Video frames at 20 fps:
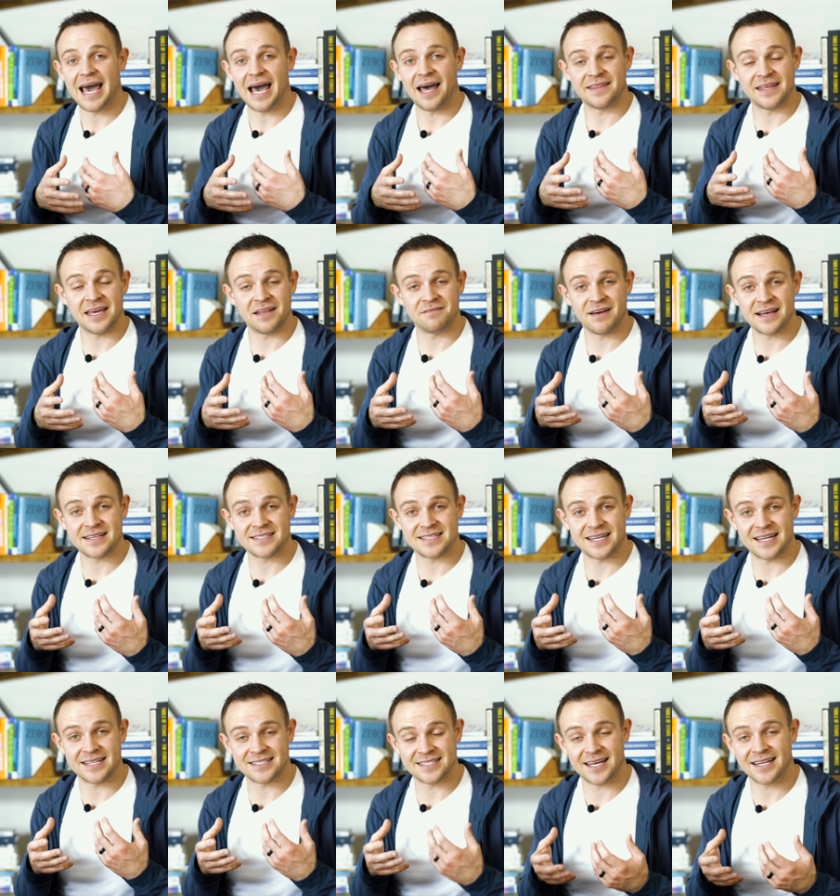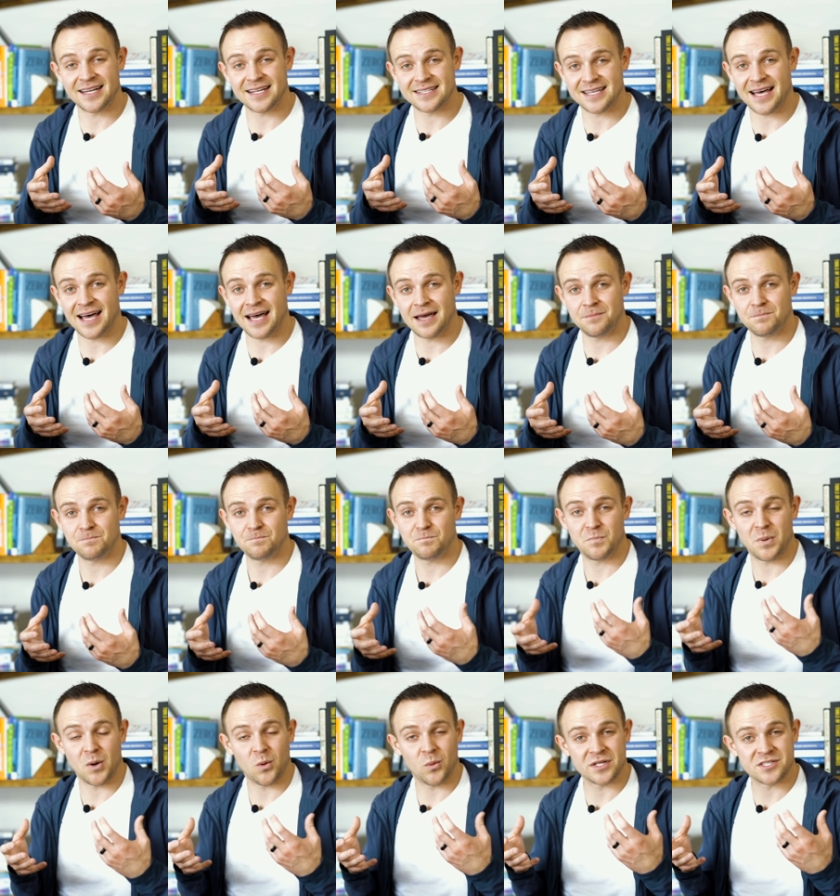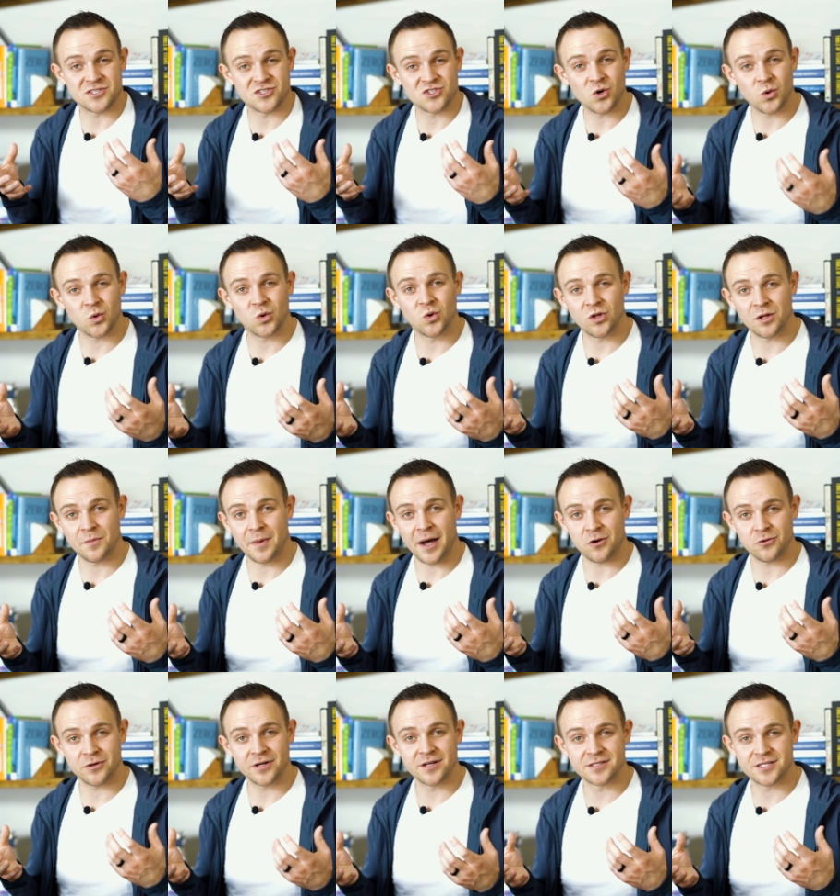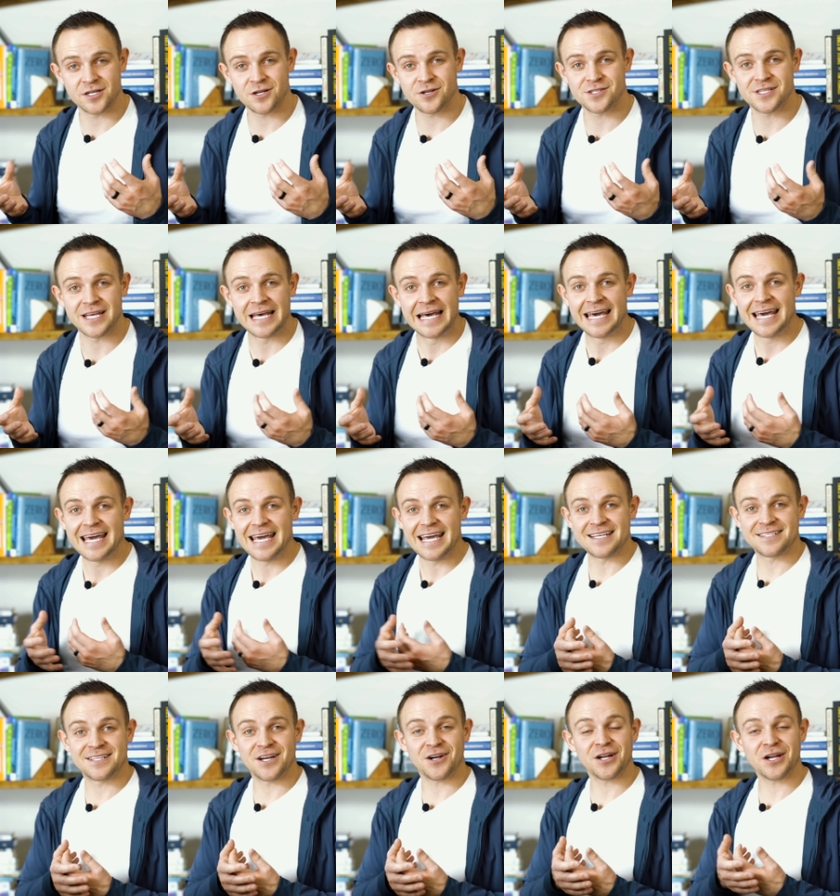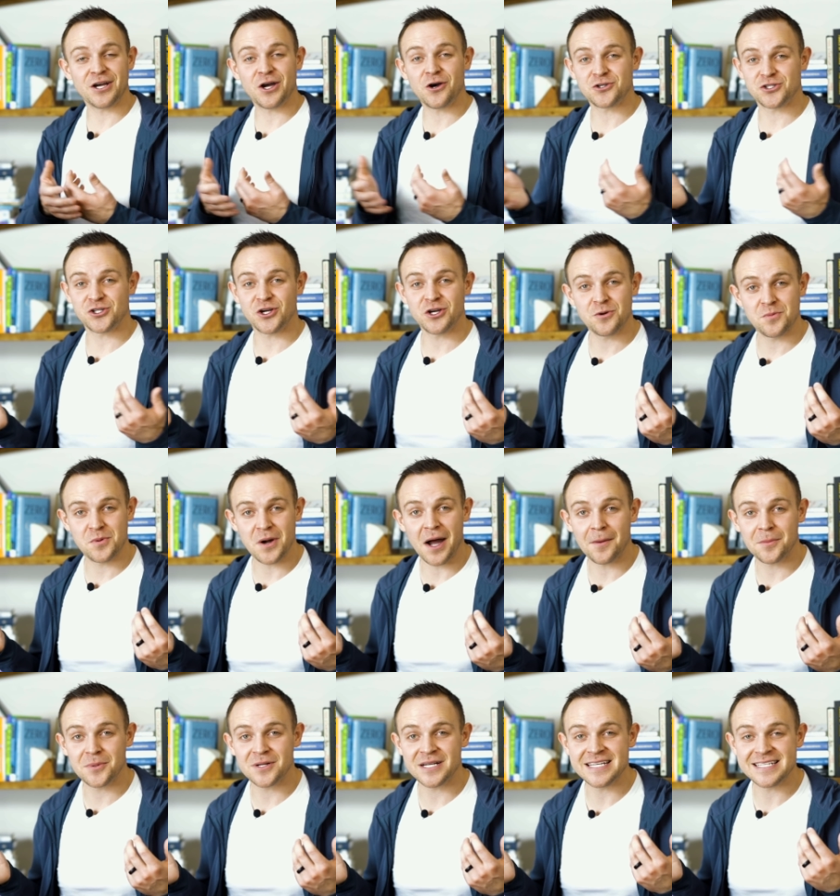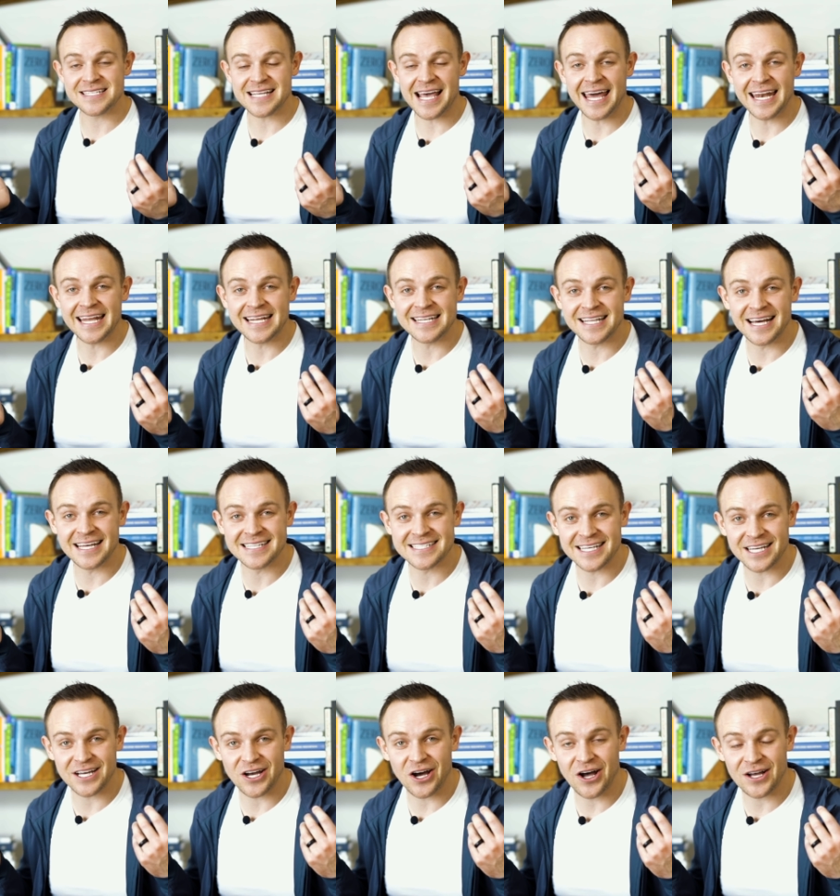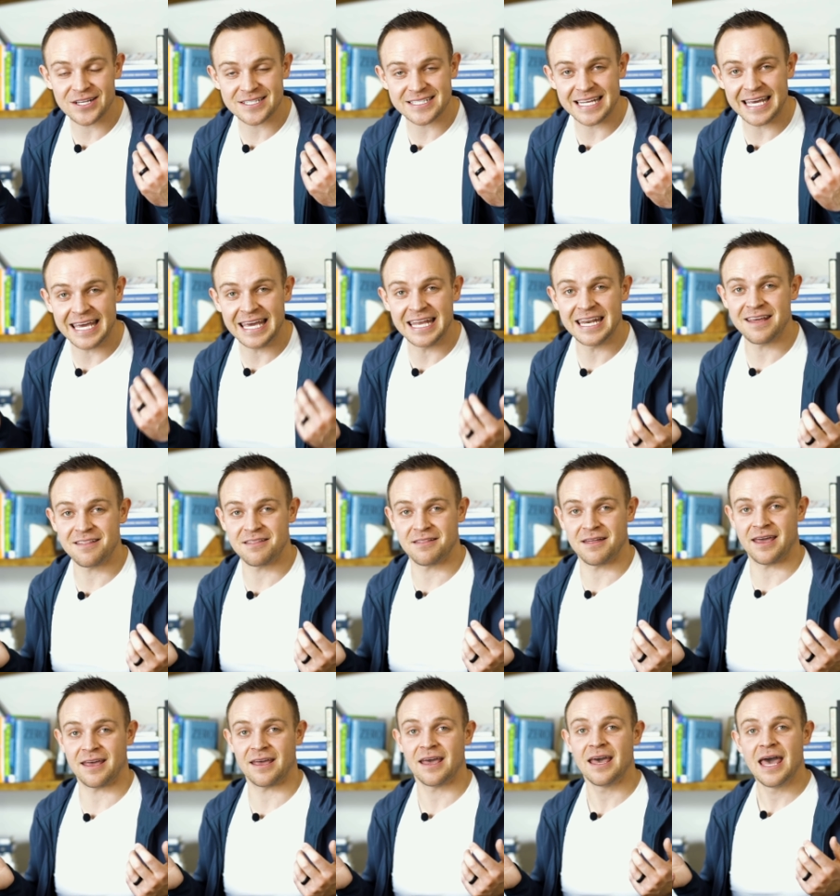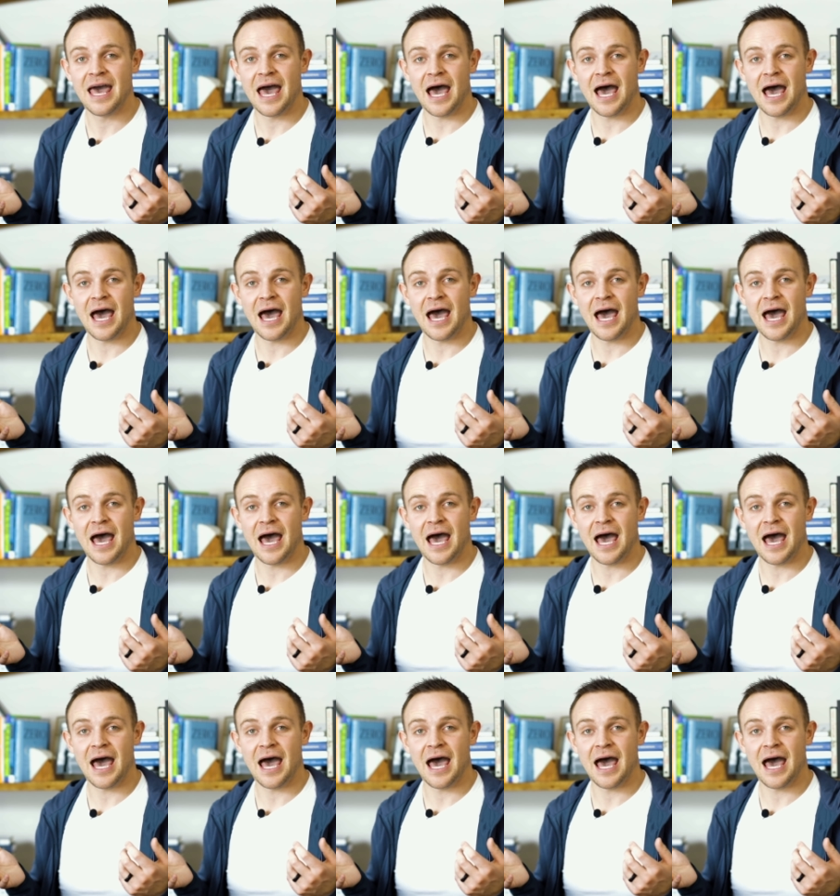and they invested a ton of time. But what's so cool about realtors is they're going to go show you properties and it doesn't cost anything.